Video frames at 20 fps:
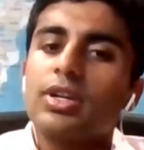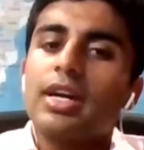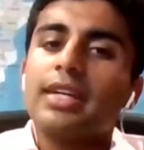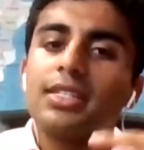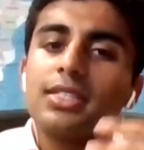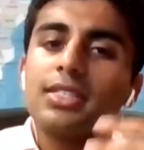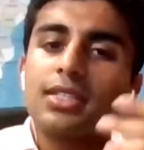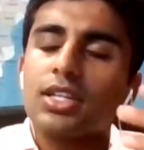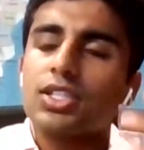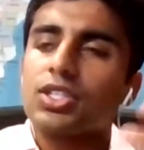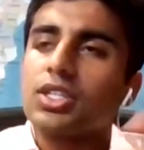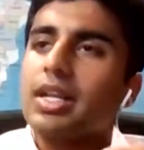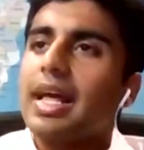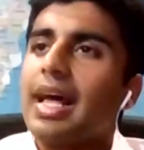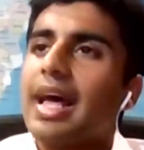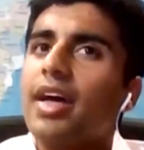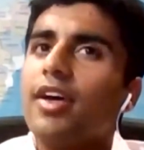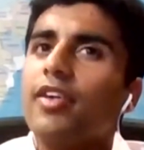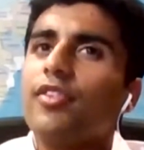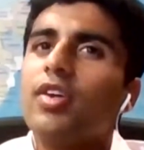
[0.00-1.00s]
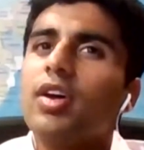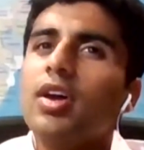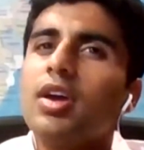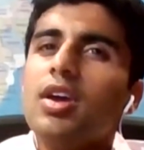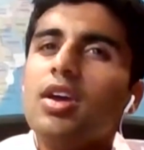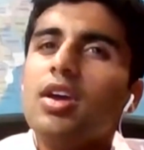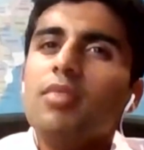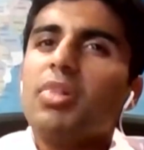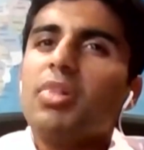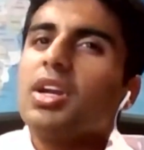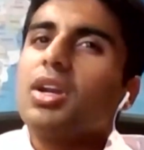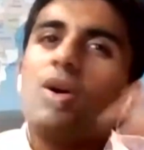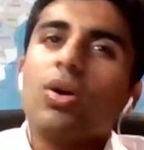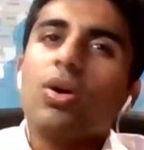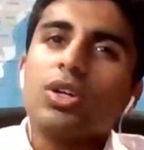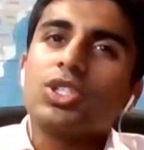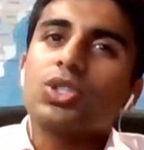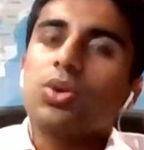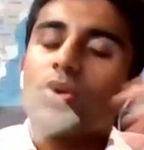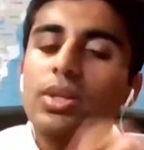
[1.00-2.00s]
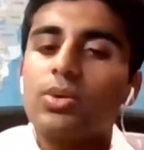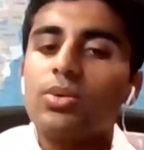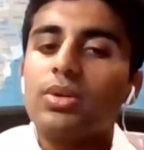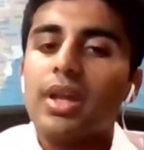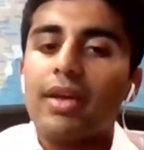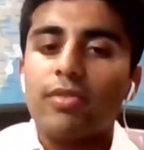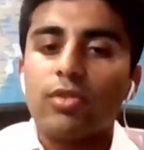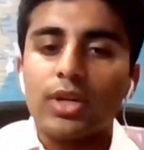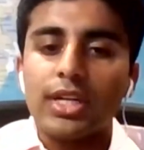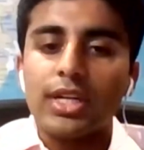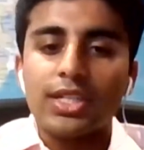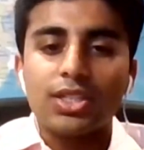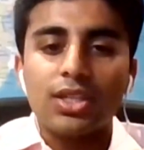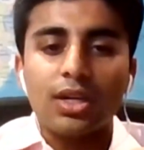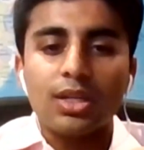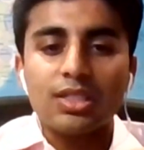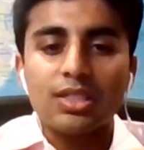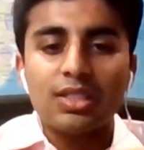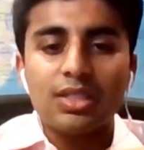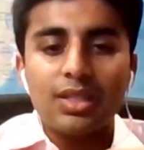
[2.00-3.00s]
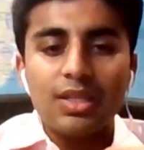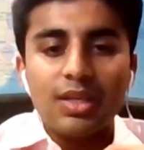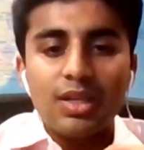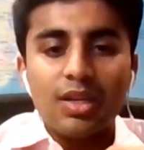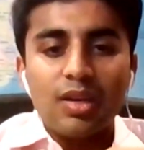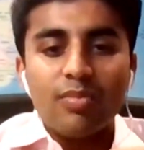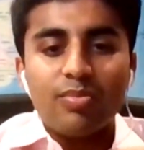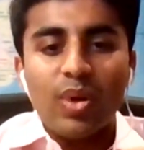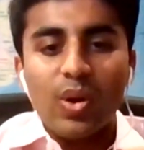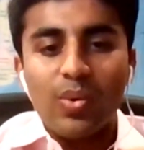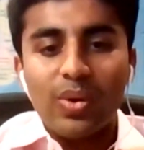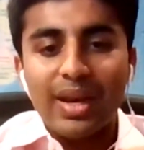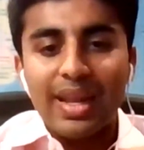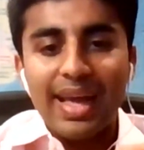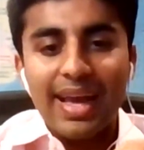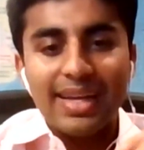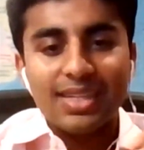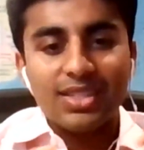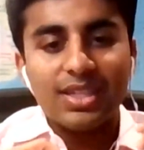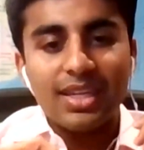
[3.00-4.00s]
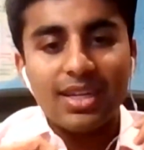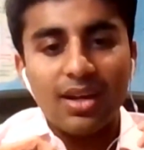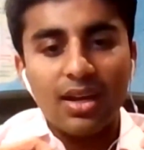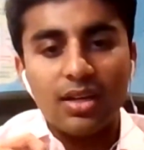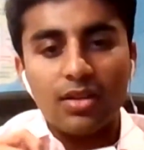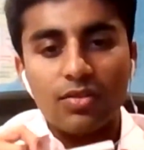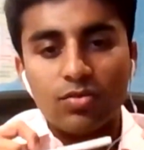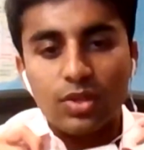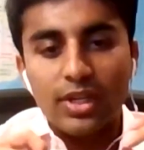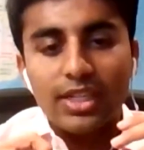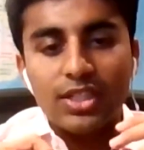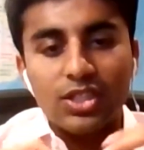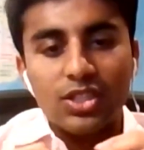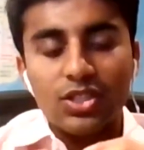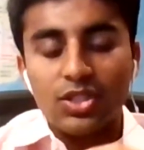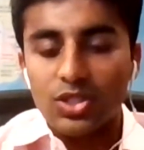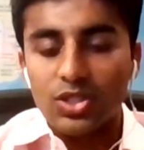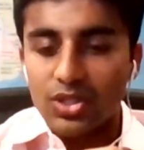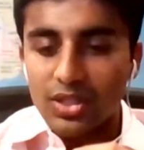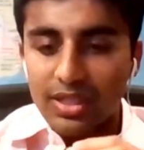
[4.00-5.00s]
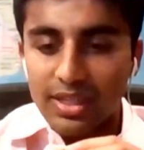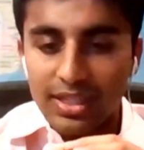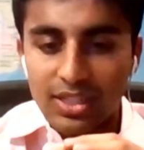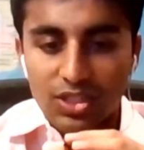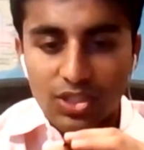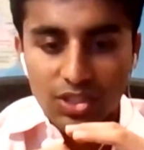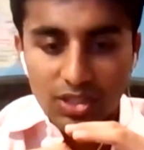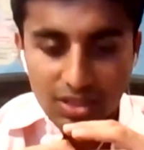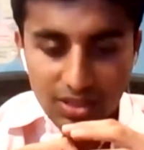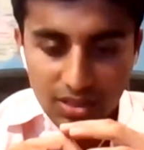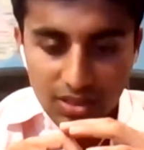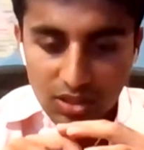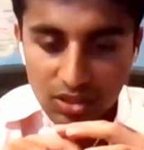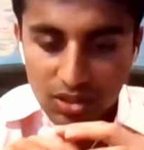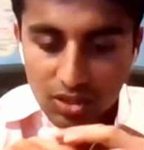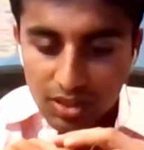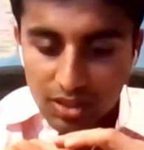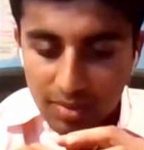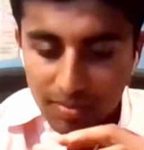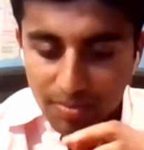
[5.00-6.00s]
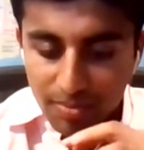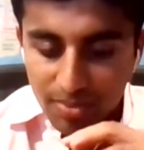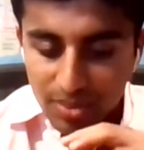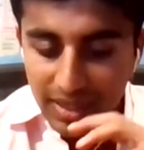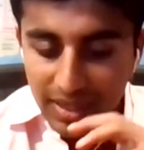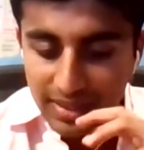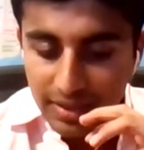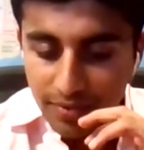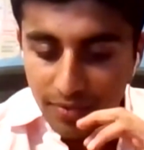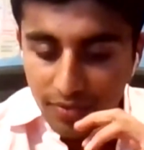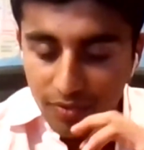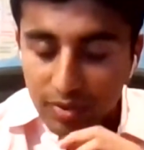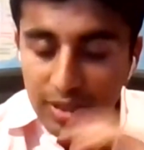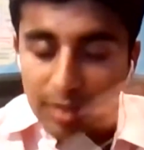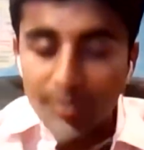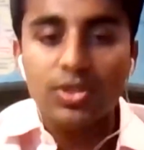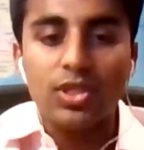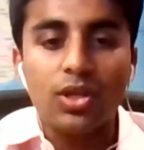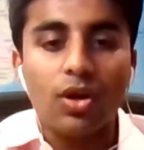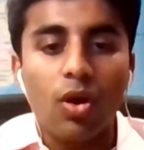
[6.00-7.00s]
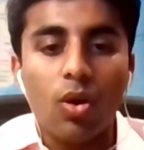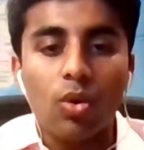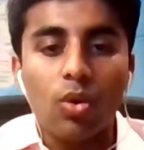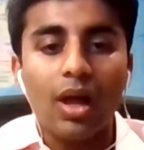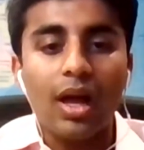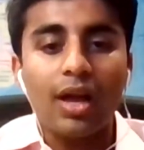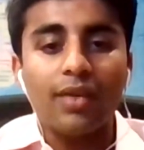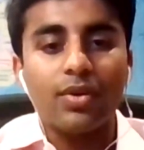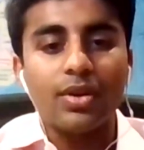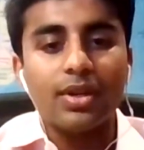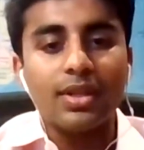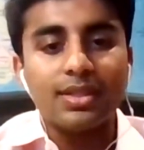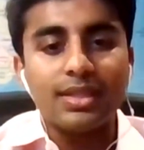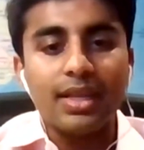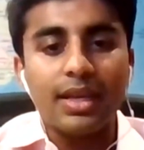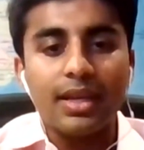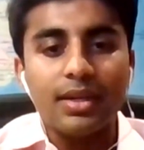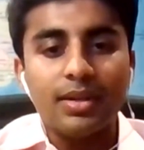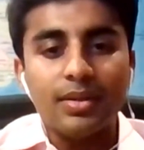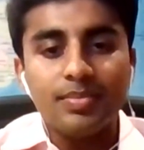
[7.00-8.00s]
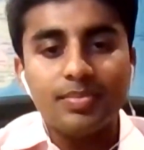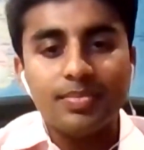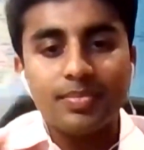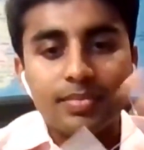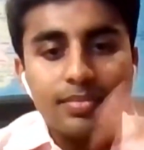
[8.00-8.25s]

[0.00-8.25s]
a great discussion to have, but oh, surely it'll never reach us. But when it actually kind of reaches you, it just completely flips your whole life on its head.